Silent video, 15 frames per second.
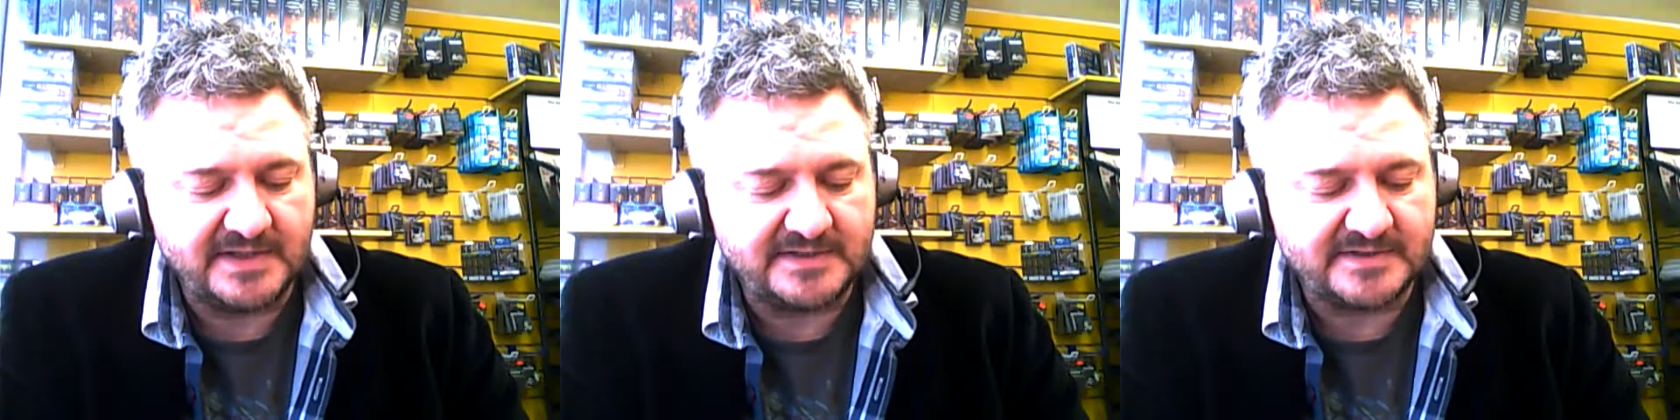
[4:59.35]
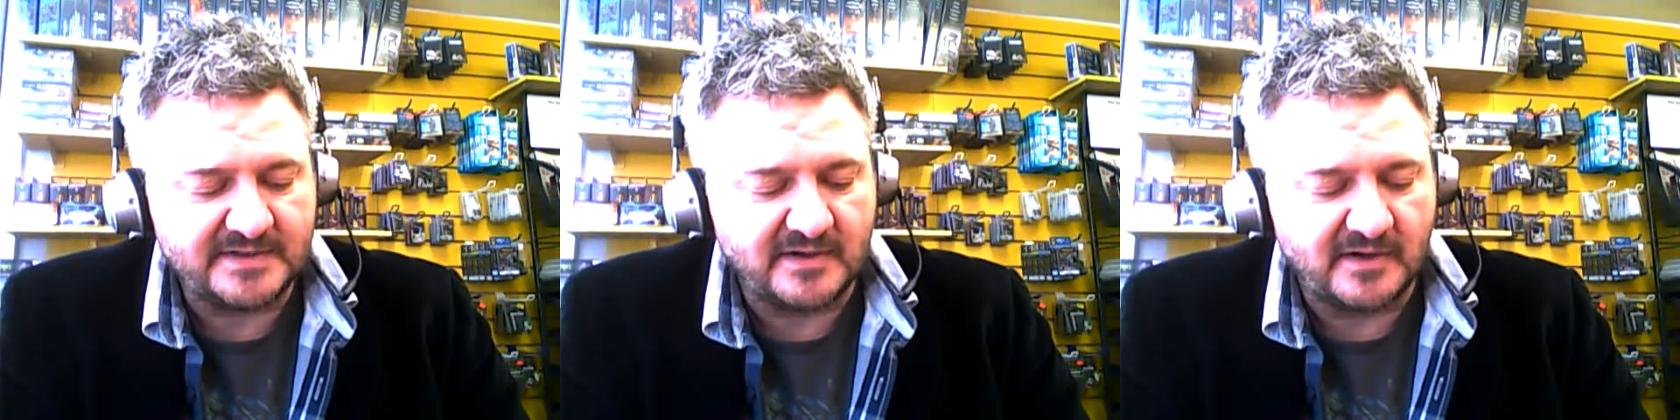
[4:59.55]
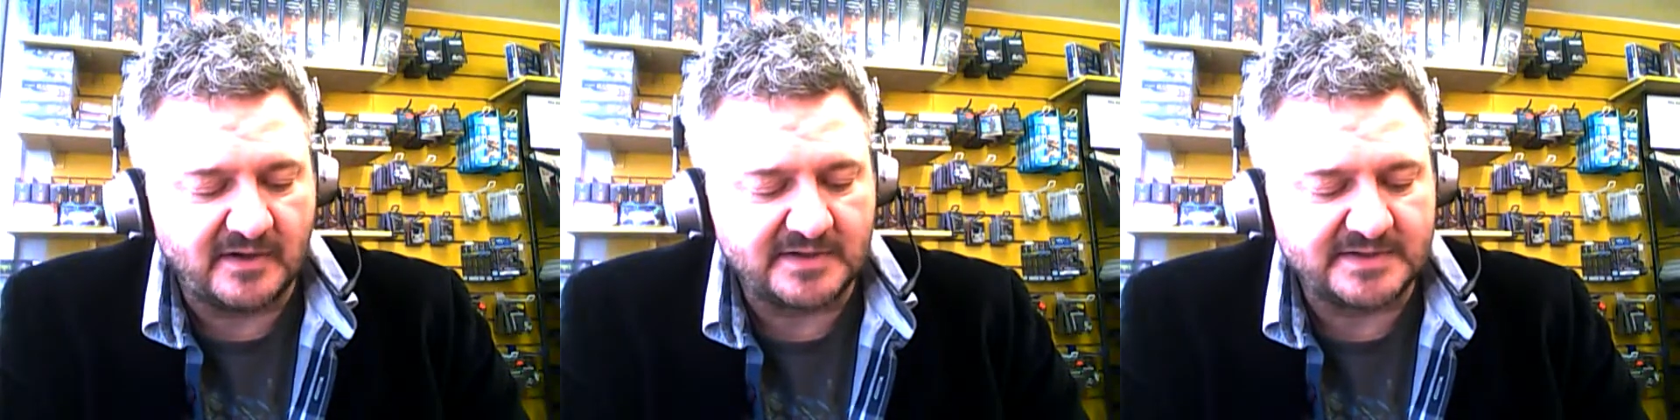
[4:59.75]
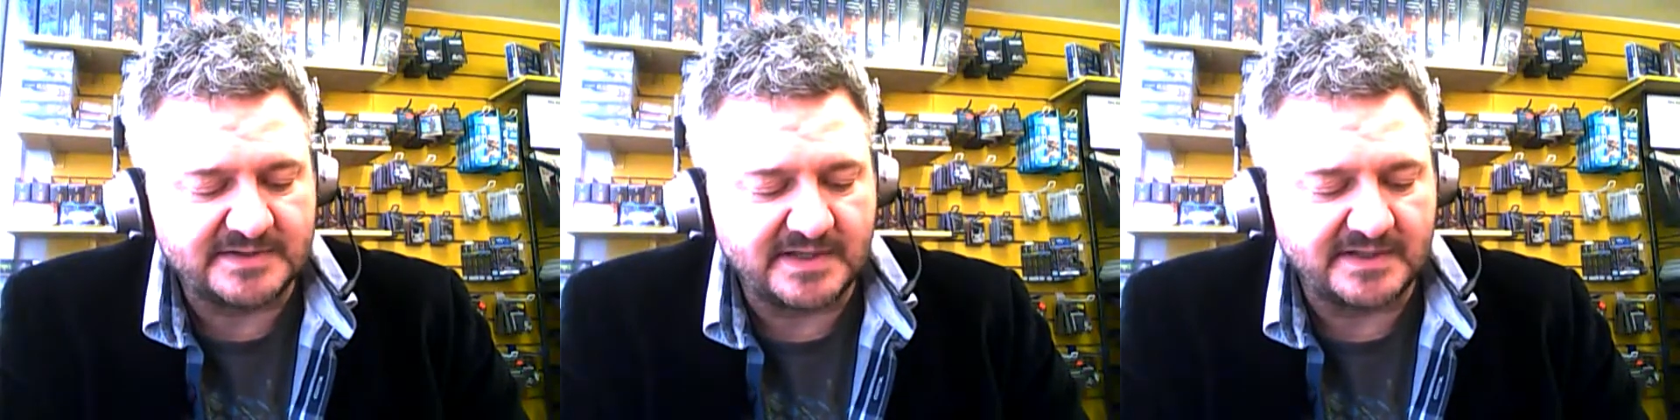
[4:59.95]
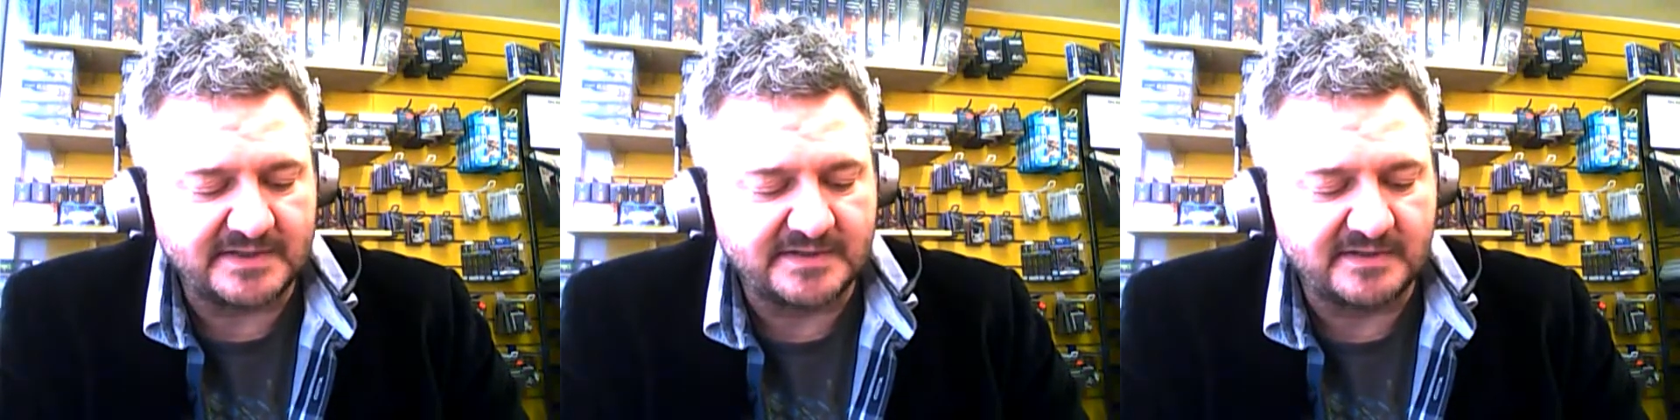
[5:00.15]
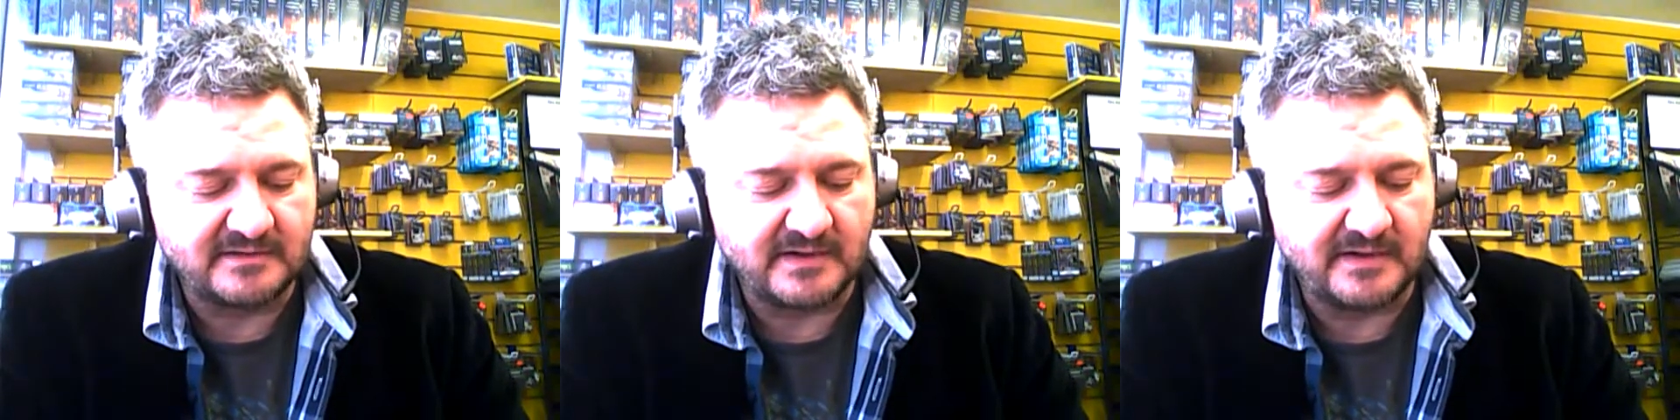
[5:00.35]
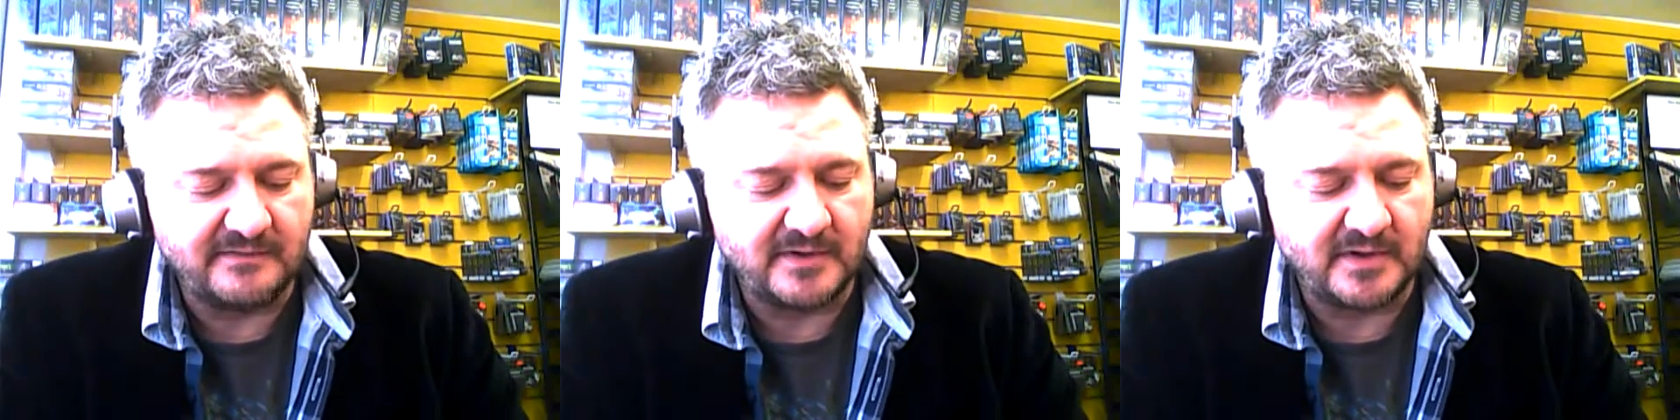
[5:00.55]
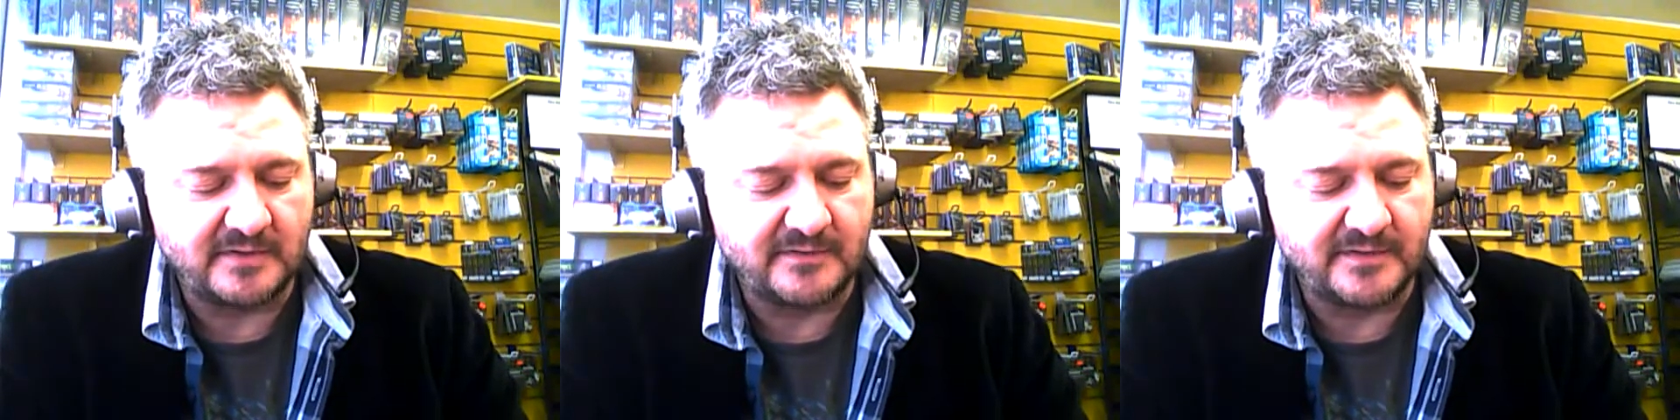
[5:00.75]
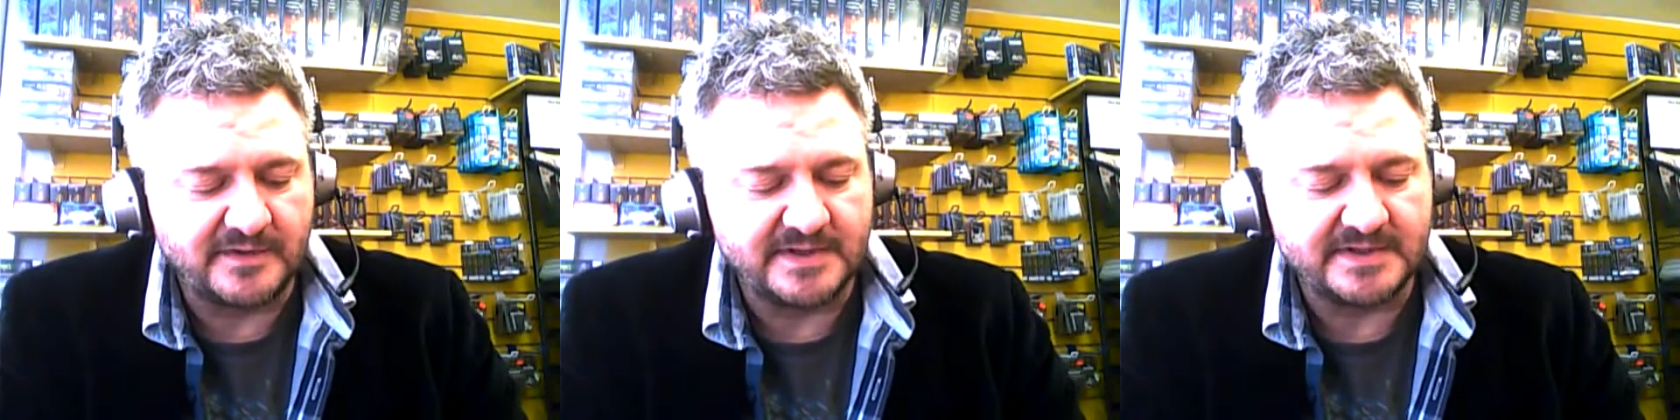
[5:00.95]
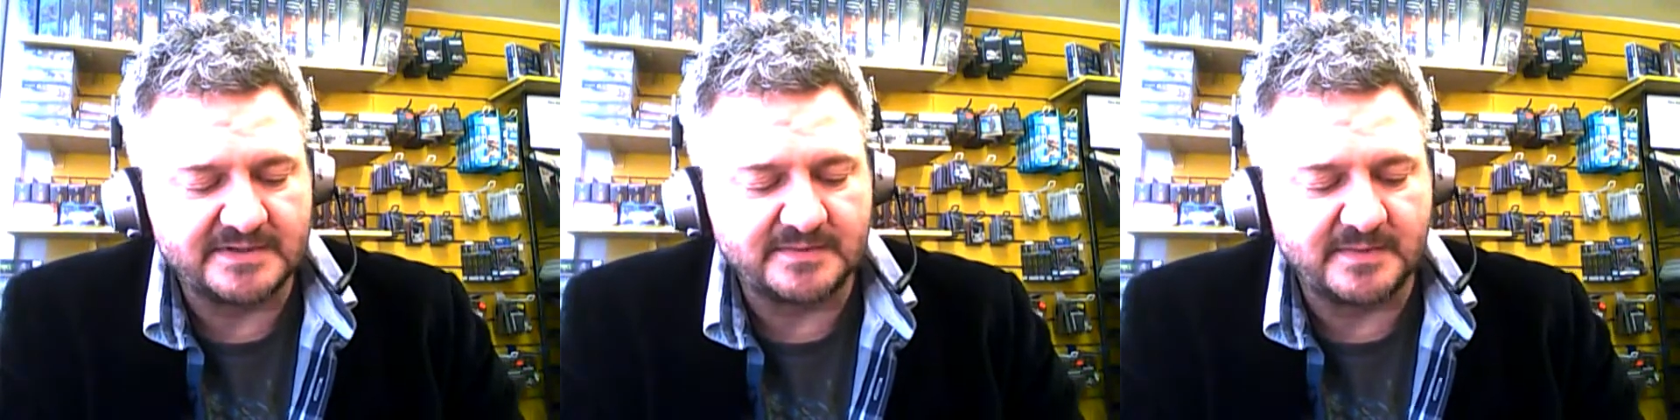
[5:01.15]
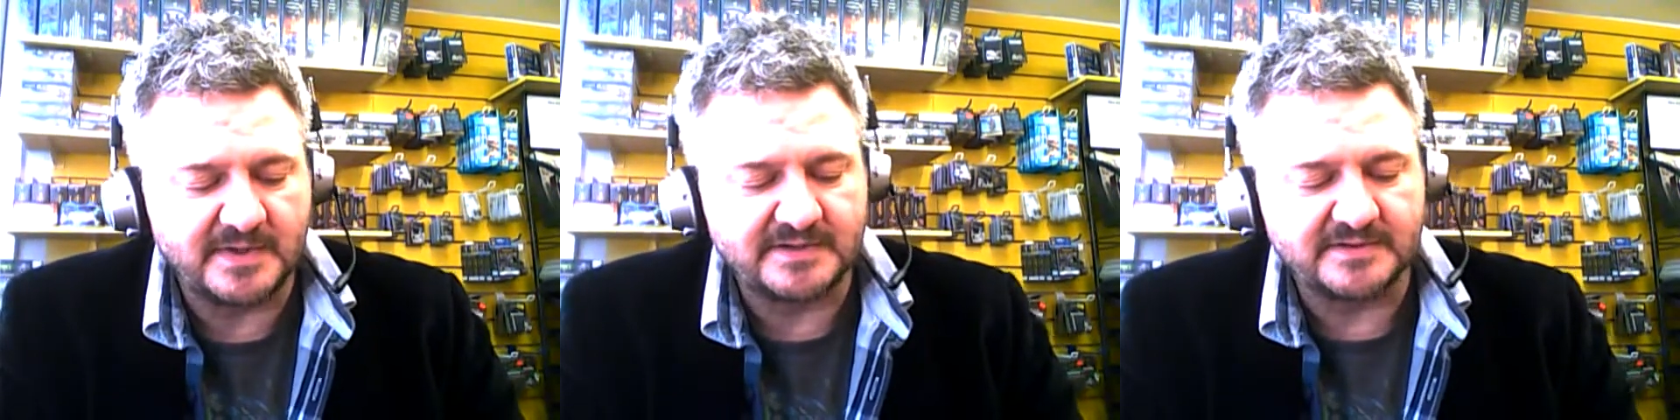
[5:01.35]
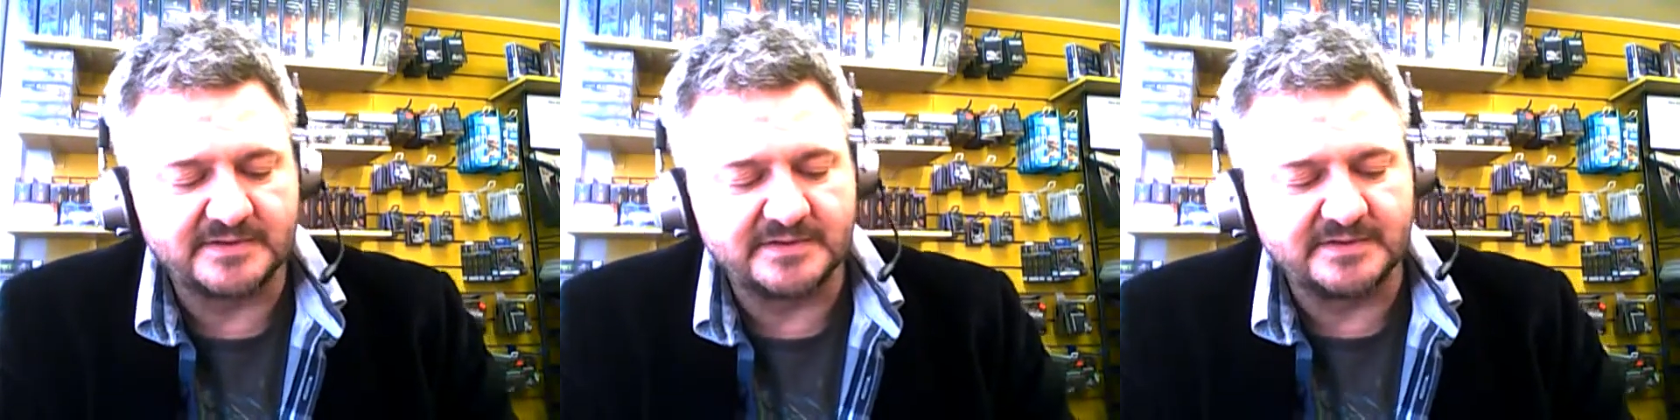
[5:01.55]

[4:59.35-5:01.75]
each card sent to the graveyard for this special